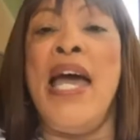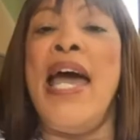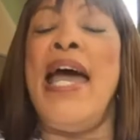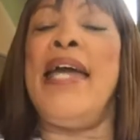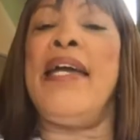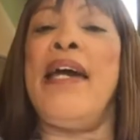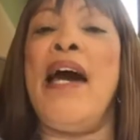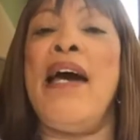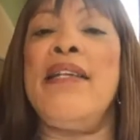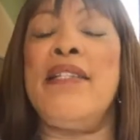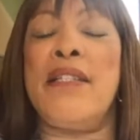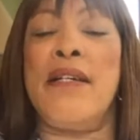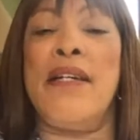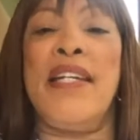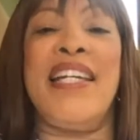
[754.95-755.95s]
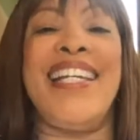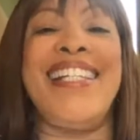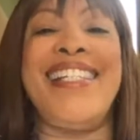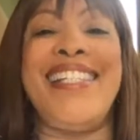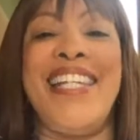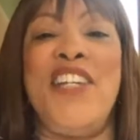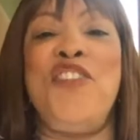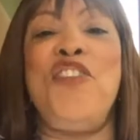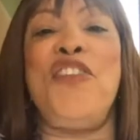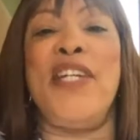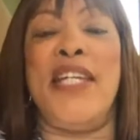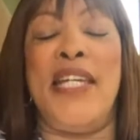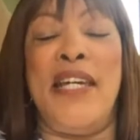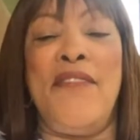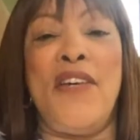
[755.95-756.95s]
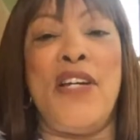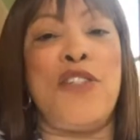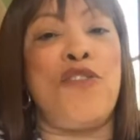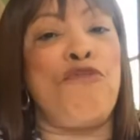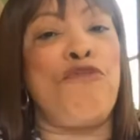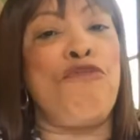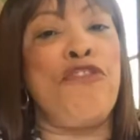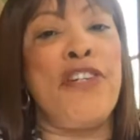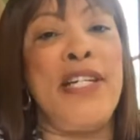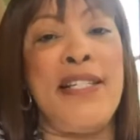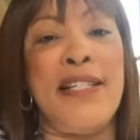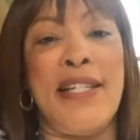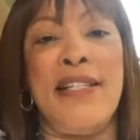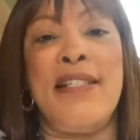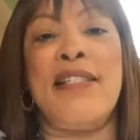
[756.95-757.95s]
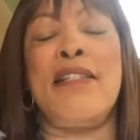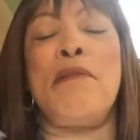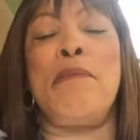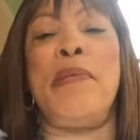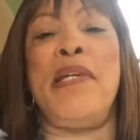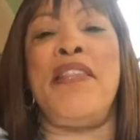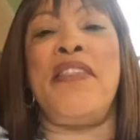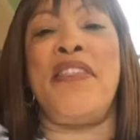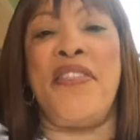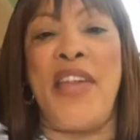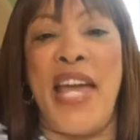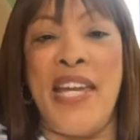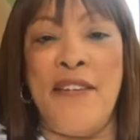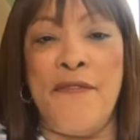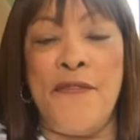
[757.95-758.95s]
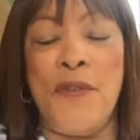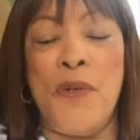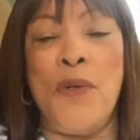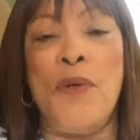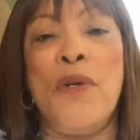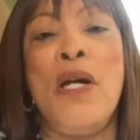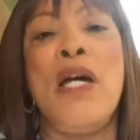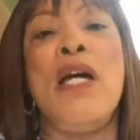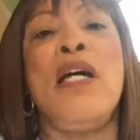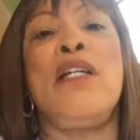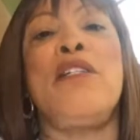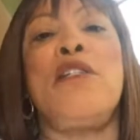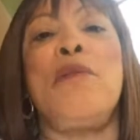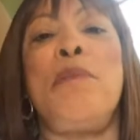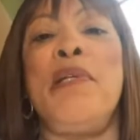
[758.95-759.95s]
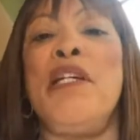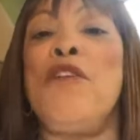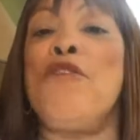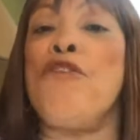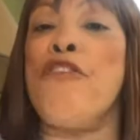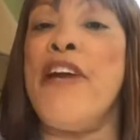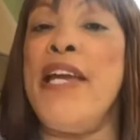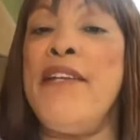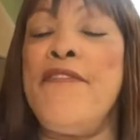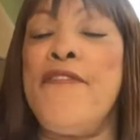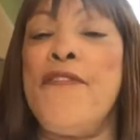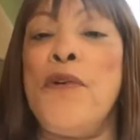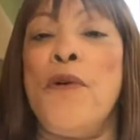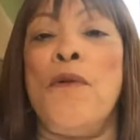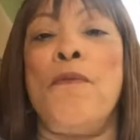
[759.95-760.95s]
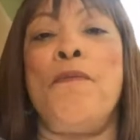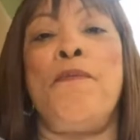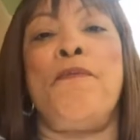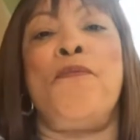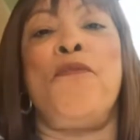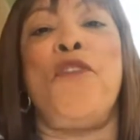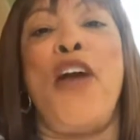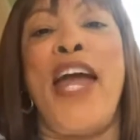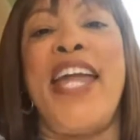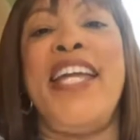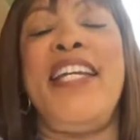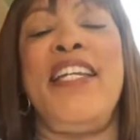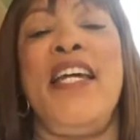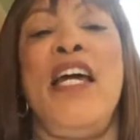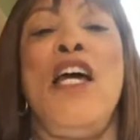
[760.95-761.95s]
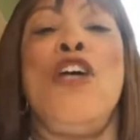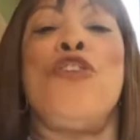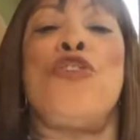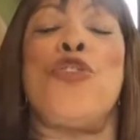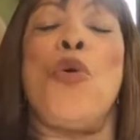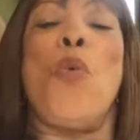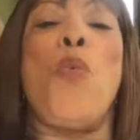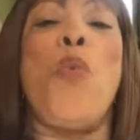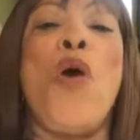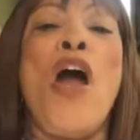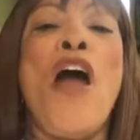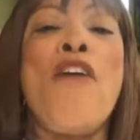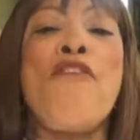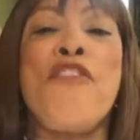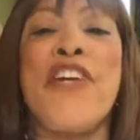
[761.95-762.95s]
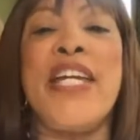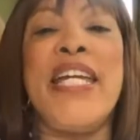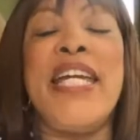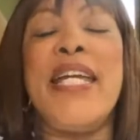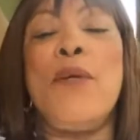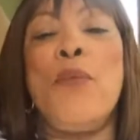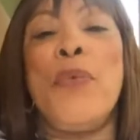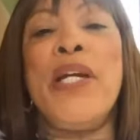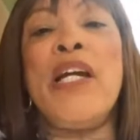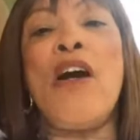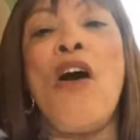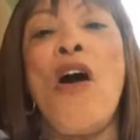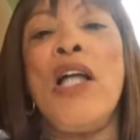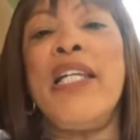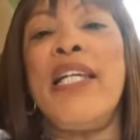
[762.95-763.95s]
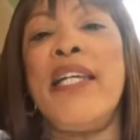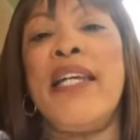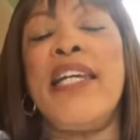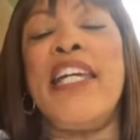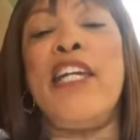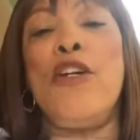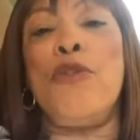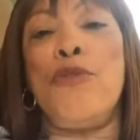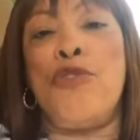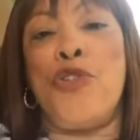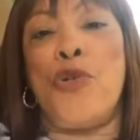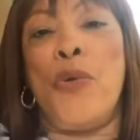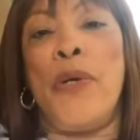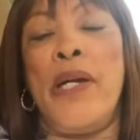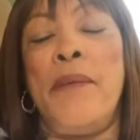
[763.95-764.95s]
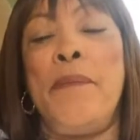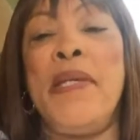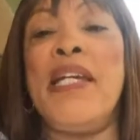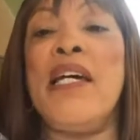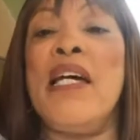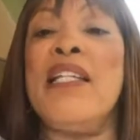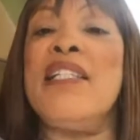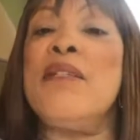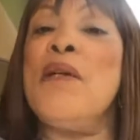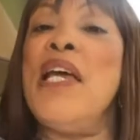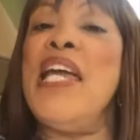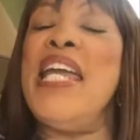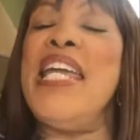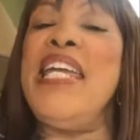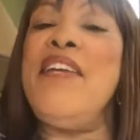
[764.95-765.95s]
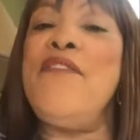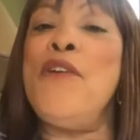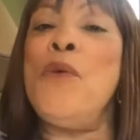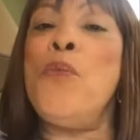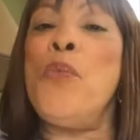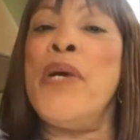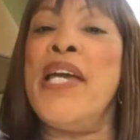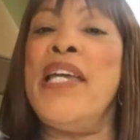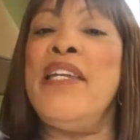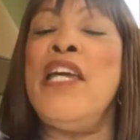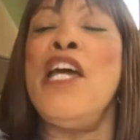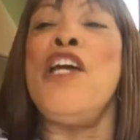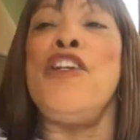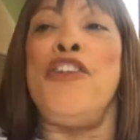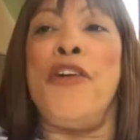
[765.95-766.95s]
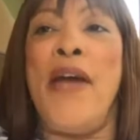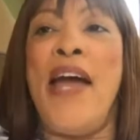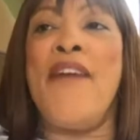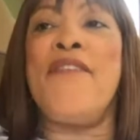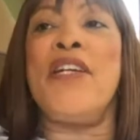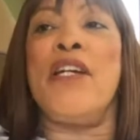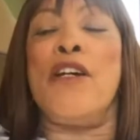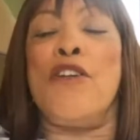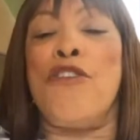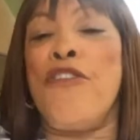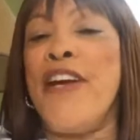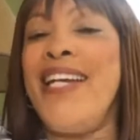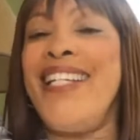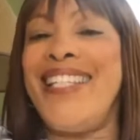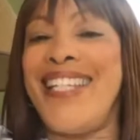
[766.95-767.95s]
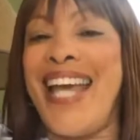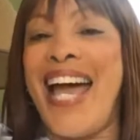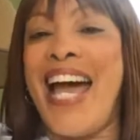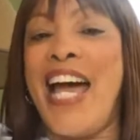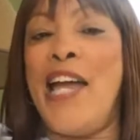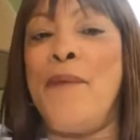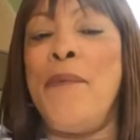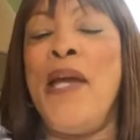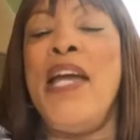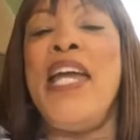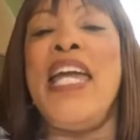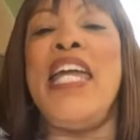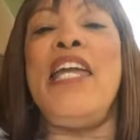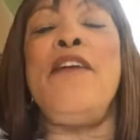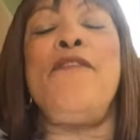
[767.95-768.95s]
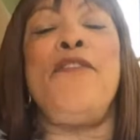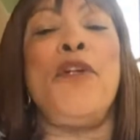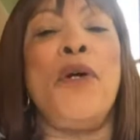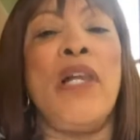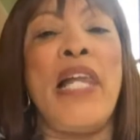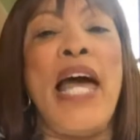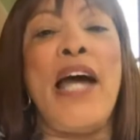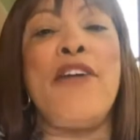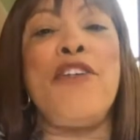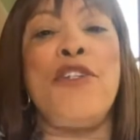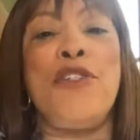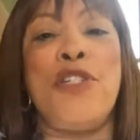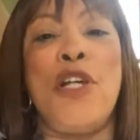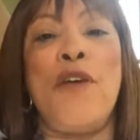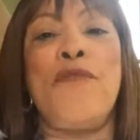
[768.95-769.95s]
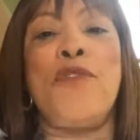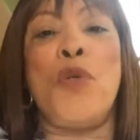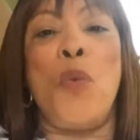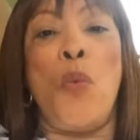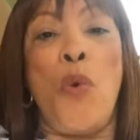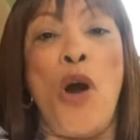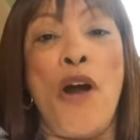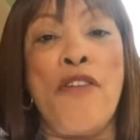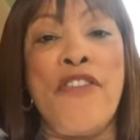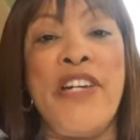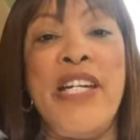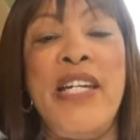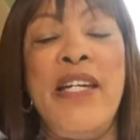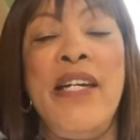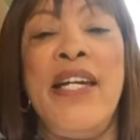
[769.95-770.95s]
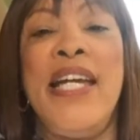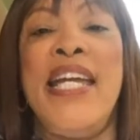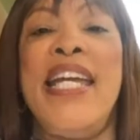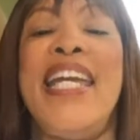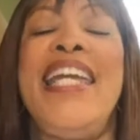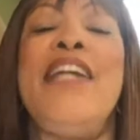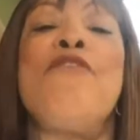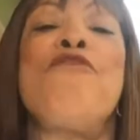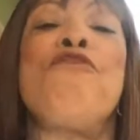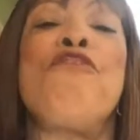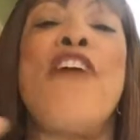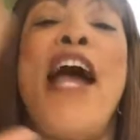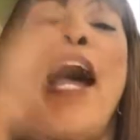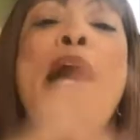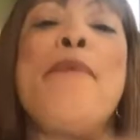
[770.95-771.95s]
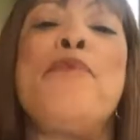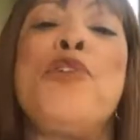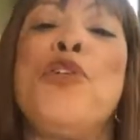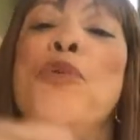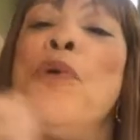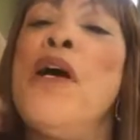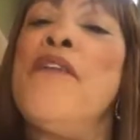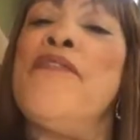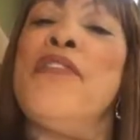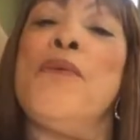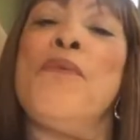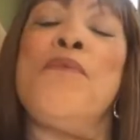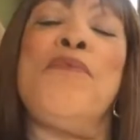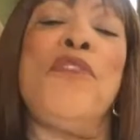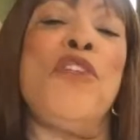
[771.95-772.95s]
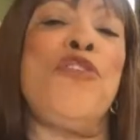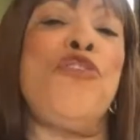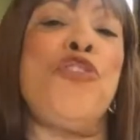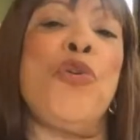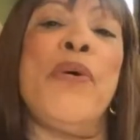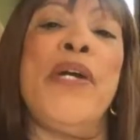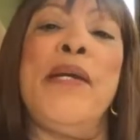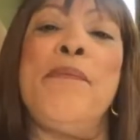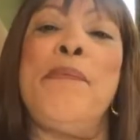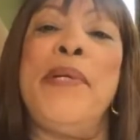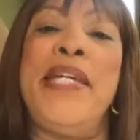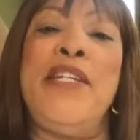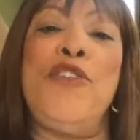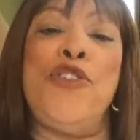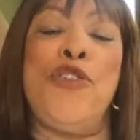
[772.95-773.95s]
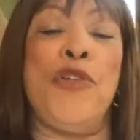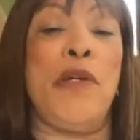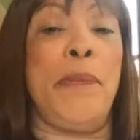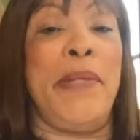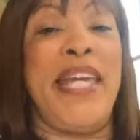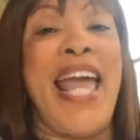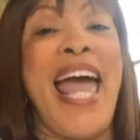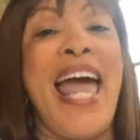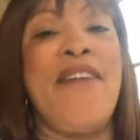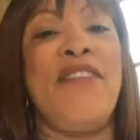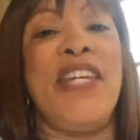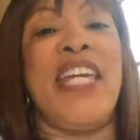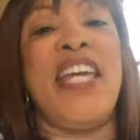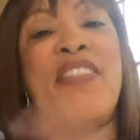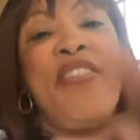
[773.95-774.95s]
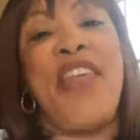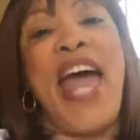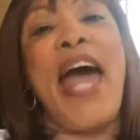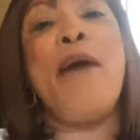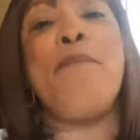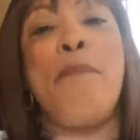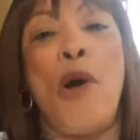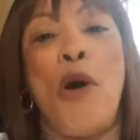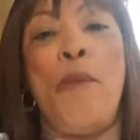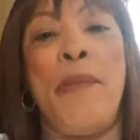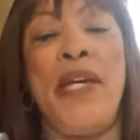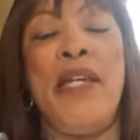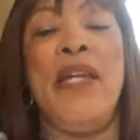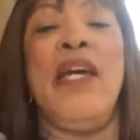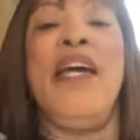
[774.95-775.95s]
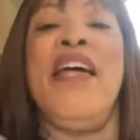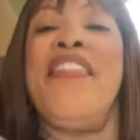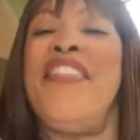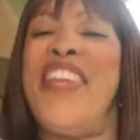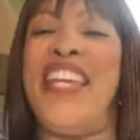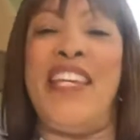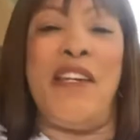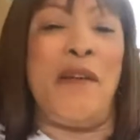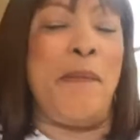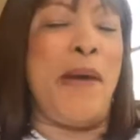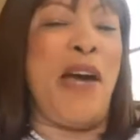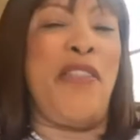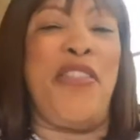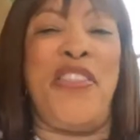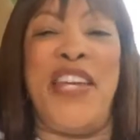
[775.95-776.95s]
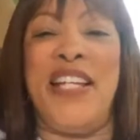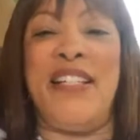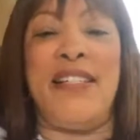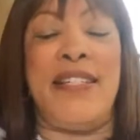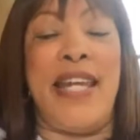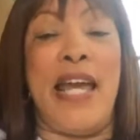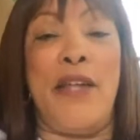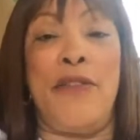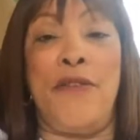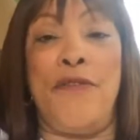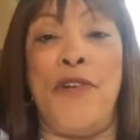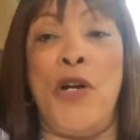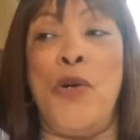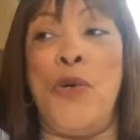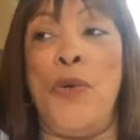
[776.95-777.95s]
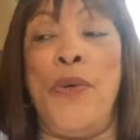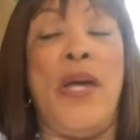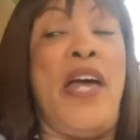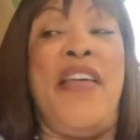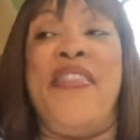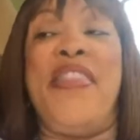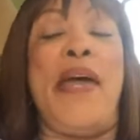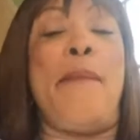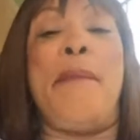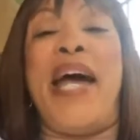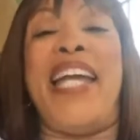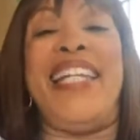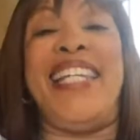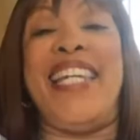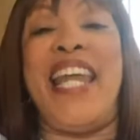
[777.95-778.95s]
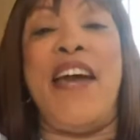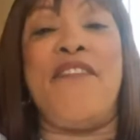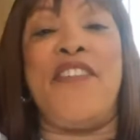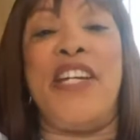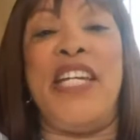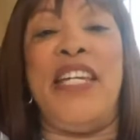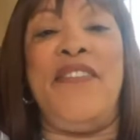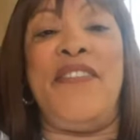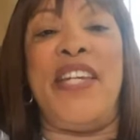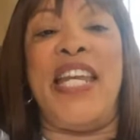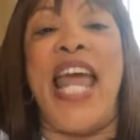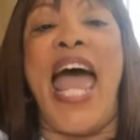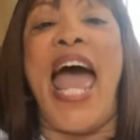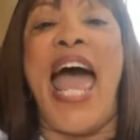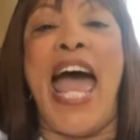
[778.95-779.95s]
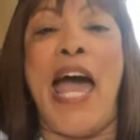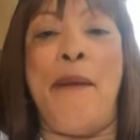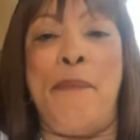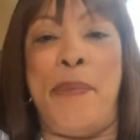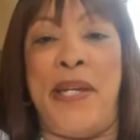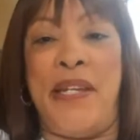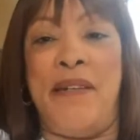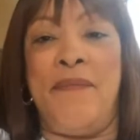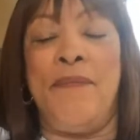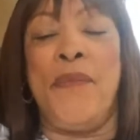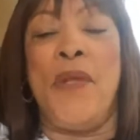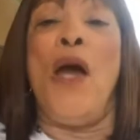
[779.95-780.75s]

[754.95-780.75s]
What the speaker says: And God's going to continue to give us reasons to be thankful, to be grateful, right? So worry, we call it a killjoy, because even when you're having a great time, if you allow yourself to worry, it robs you of the joy and peace you could be having in that moment, thinking about things down the road that might never even happen.